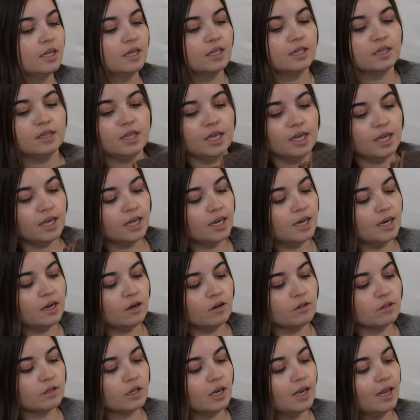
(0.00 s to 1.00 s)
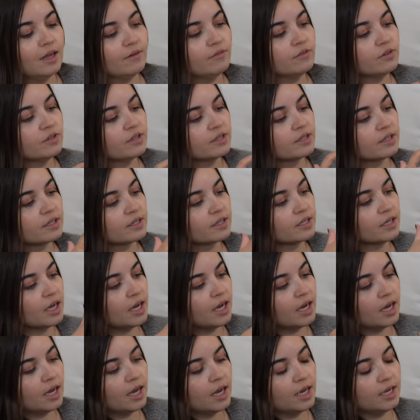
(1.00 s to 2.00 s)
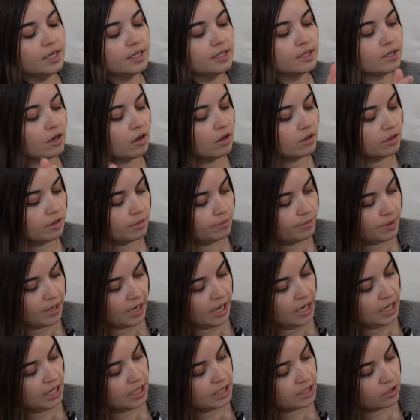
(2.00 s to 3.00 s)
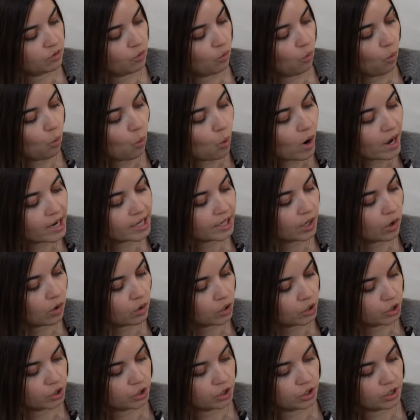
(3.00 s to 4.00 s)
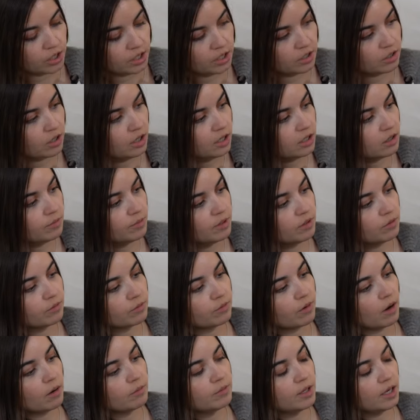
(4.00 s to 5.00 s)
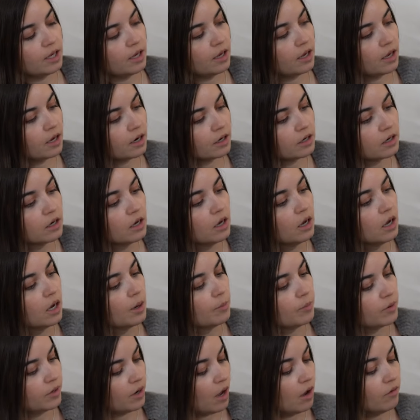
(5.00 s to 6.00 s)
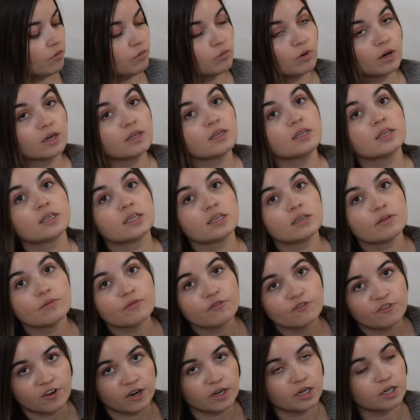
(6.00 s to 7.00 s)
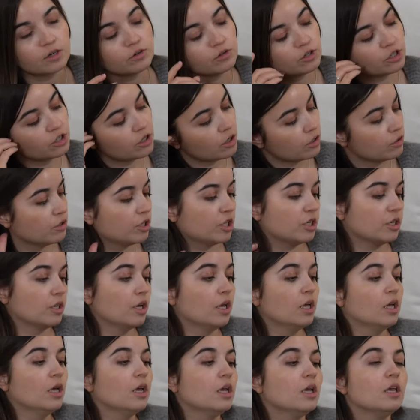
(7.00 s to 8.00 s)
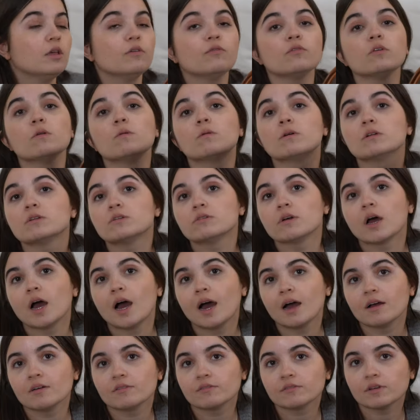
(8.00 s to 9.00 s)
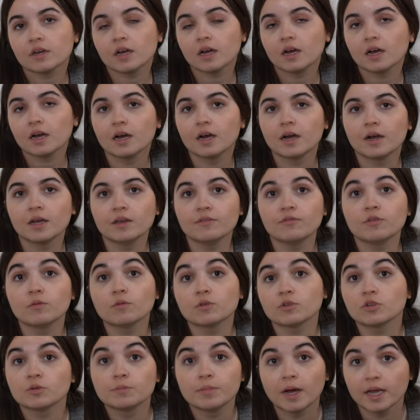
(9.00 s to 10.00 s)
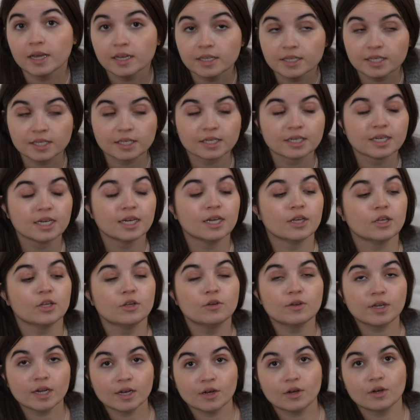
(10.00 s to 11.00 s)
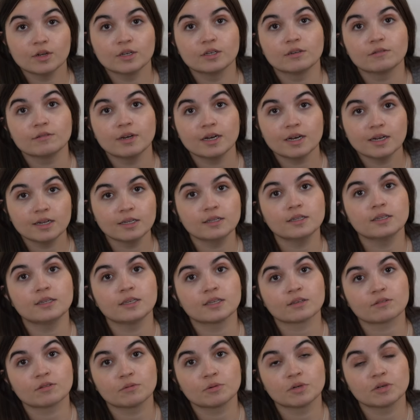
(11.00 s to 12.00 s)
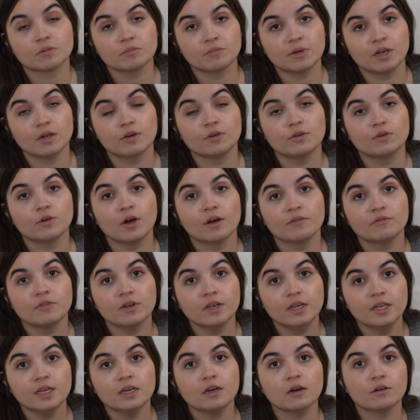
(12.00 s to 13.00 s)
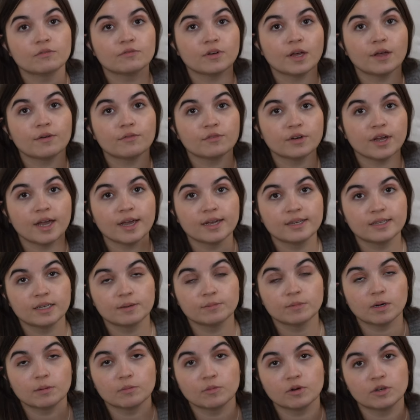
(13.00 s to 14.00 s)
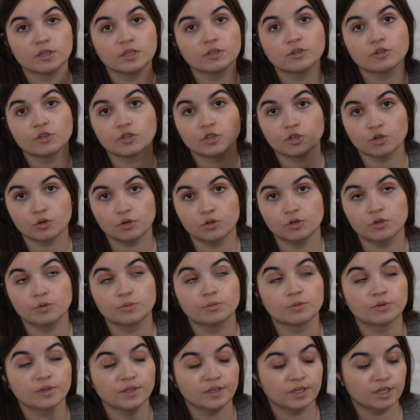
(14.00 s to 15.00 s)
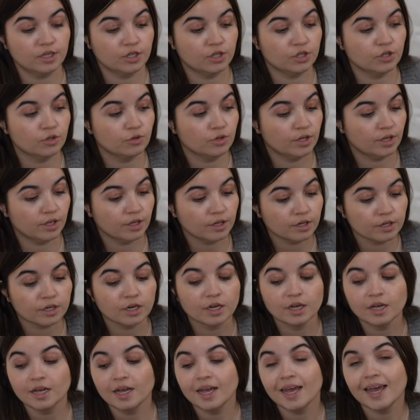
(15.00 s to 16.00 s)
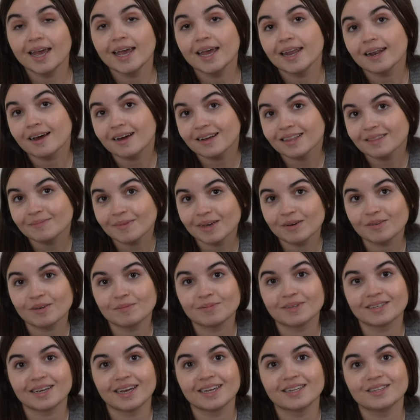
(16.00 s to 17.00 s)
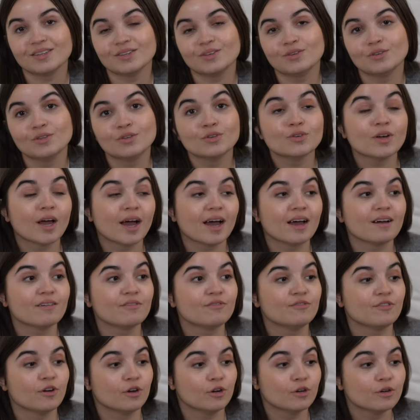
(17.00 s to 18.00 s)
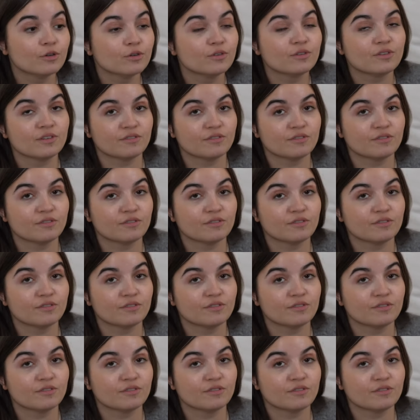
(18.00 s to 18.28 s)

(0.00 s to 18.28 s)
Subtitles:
Then on the leather side of the bag, it's quite gorgeous. It's a little bit rubbed here, but otherwise it's very good condition. If you want to have, if you want to buy it, you can go directly in the description below. You have a link of every item I'm going to show you to present you here. And on my website, you do have photos,